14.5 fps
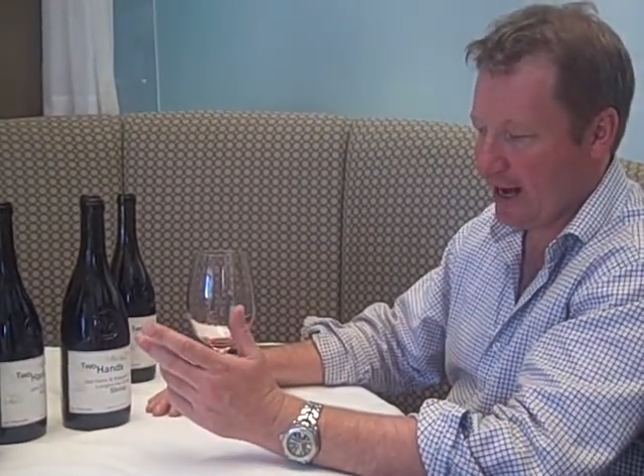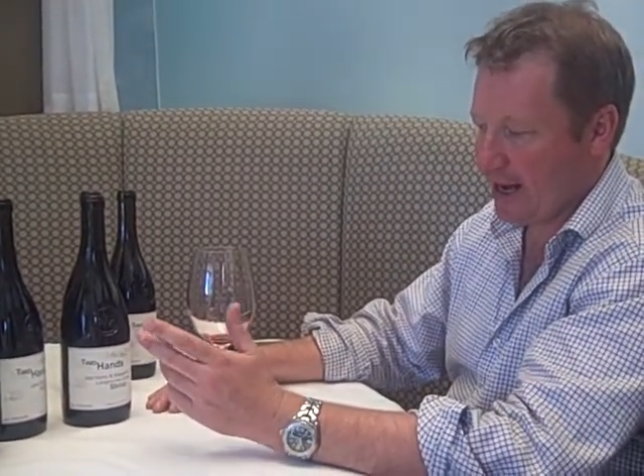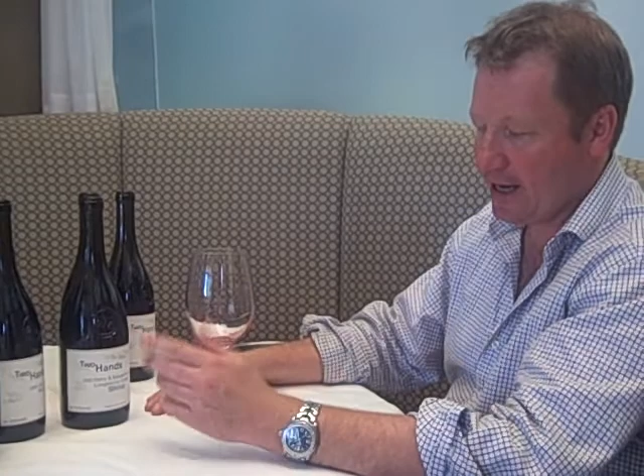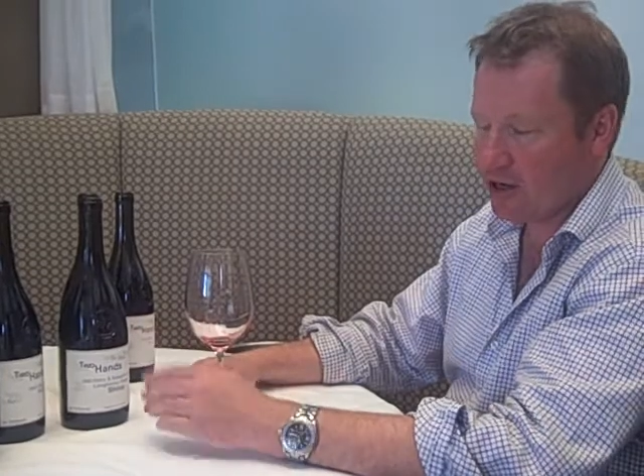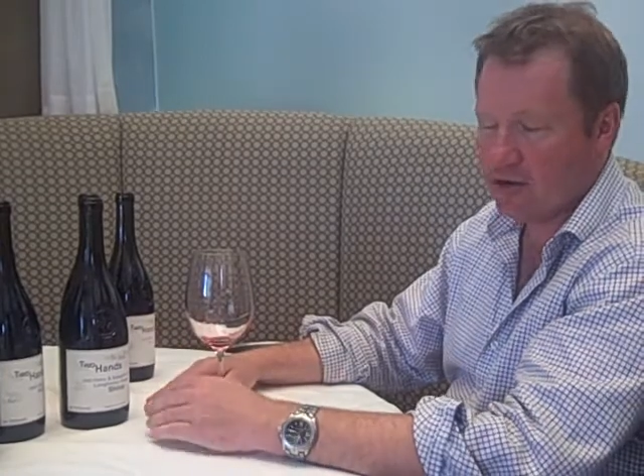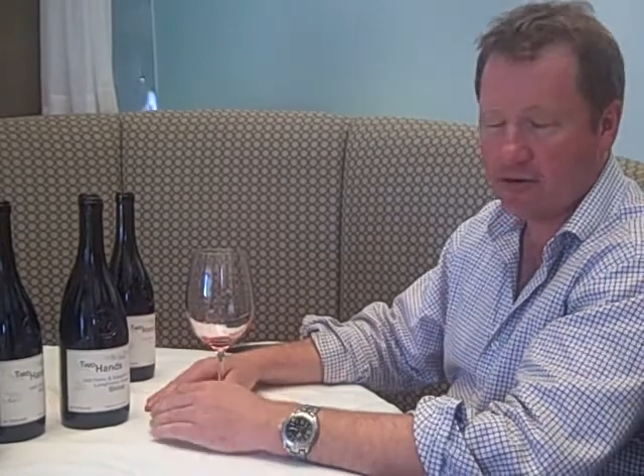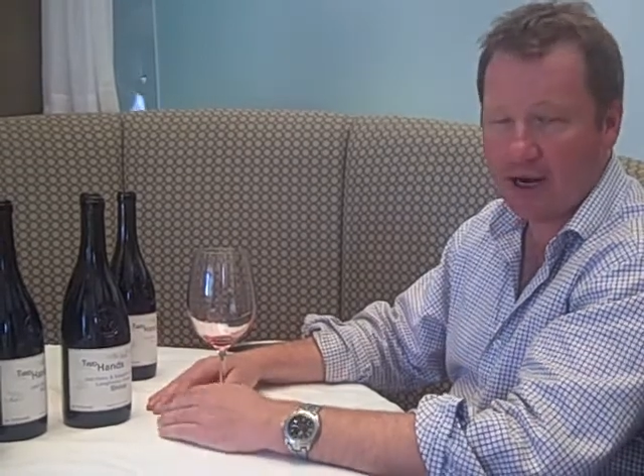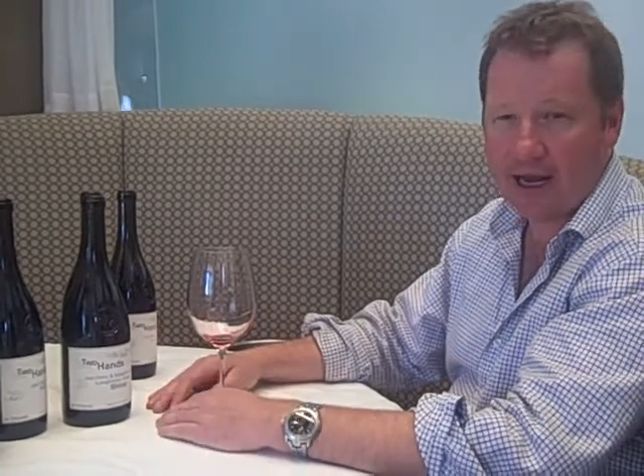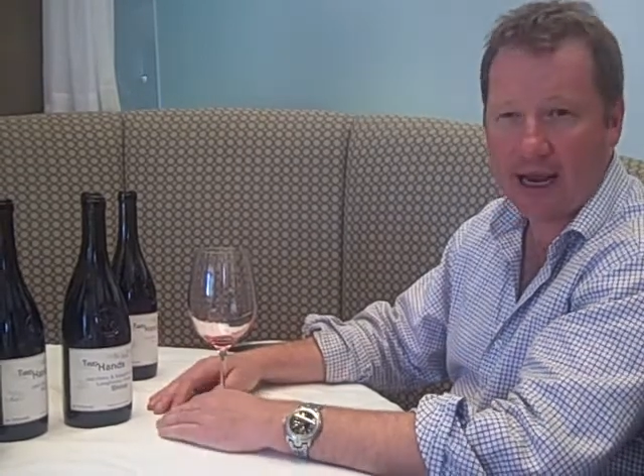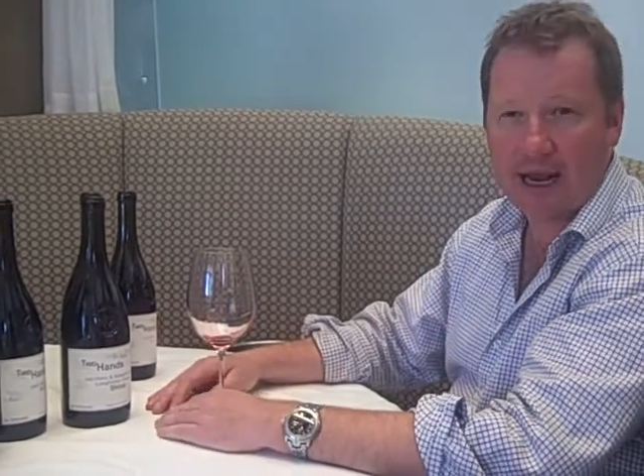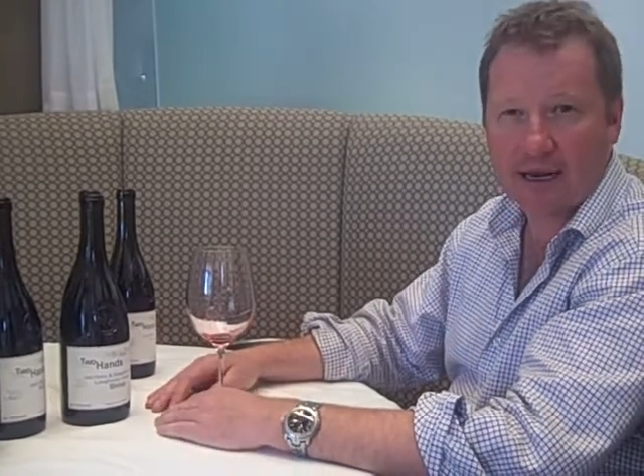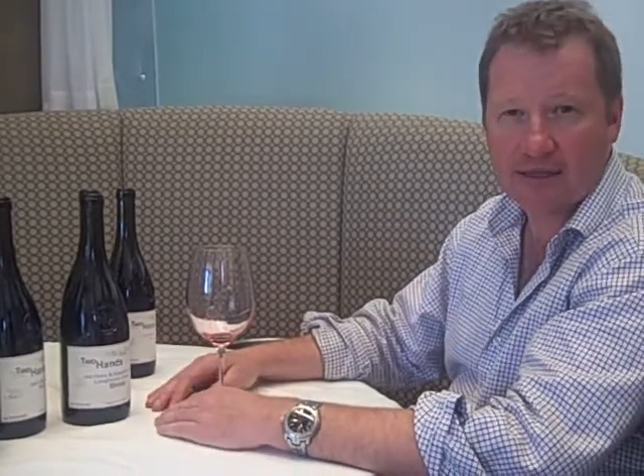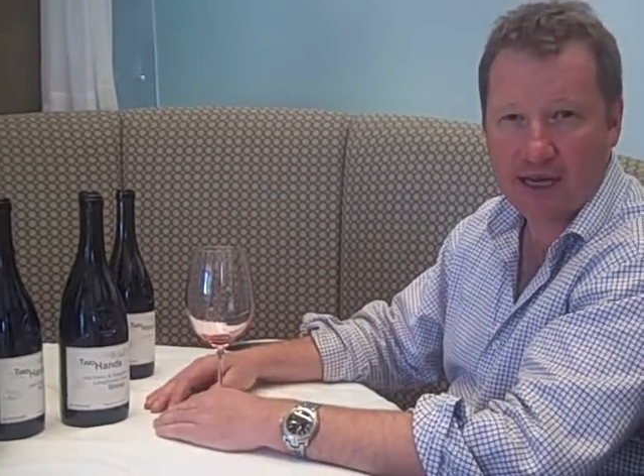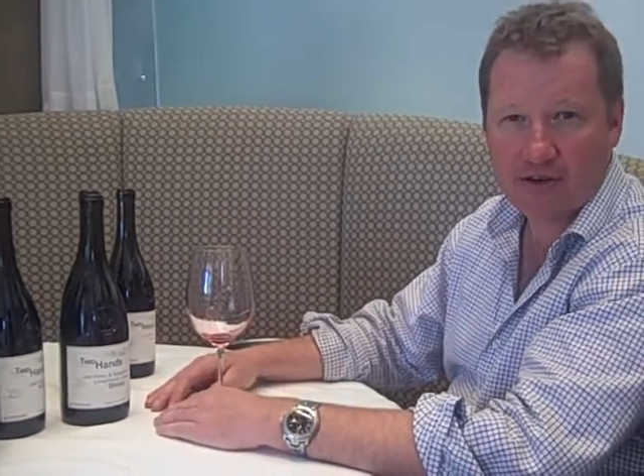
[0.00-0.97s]
lake called Lake
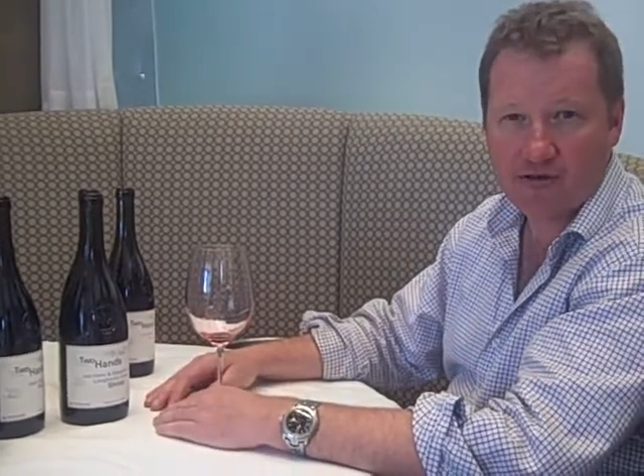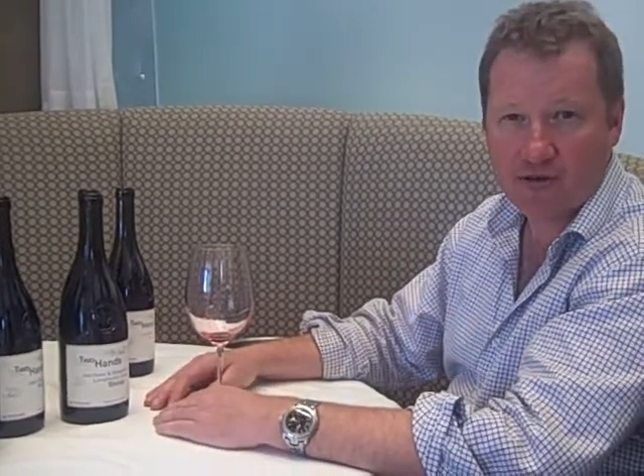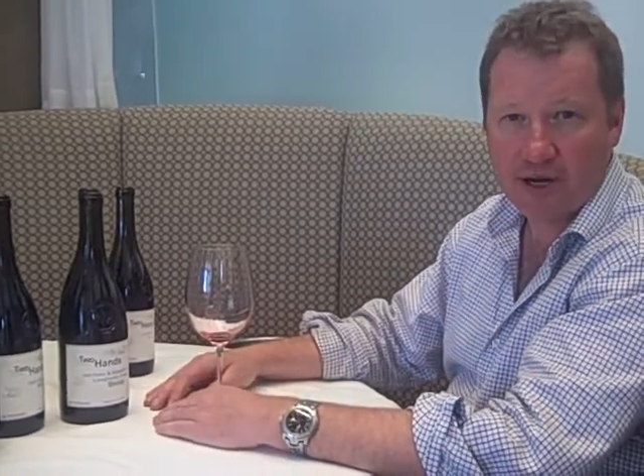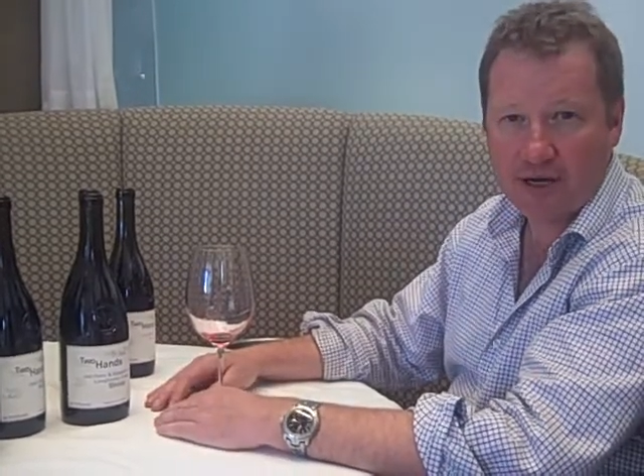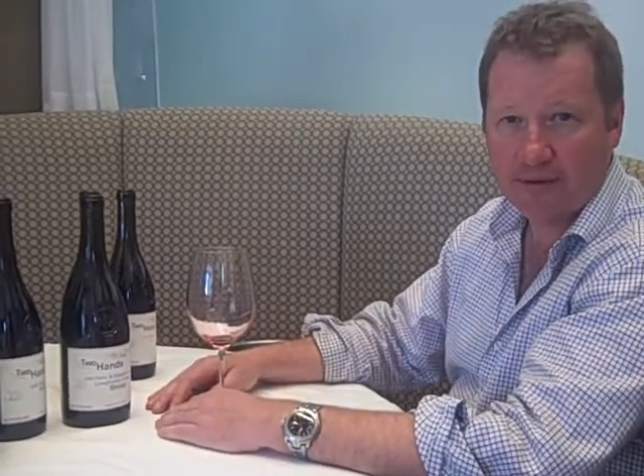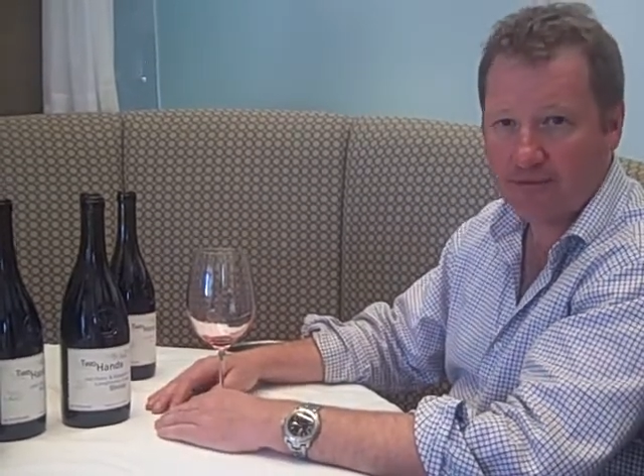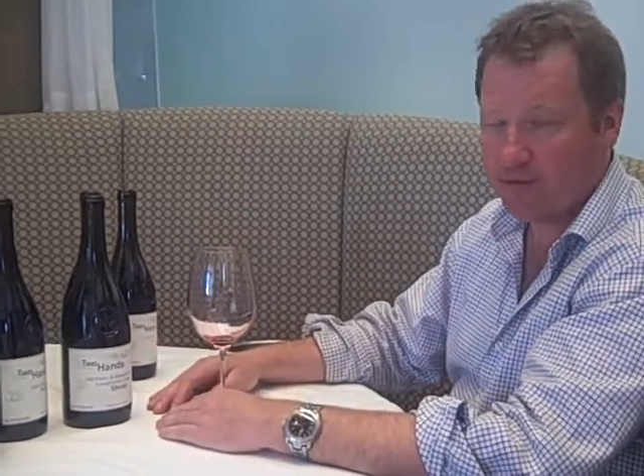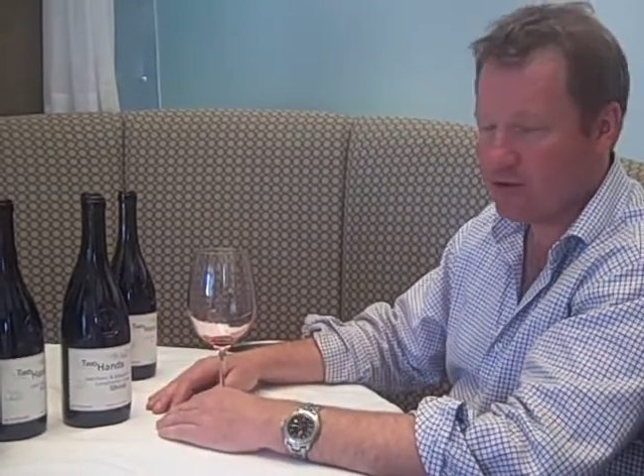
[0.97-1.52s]
Alexandrina,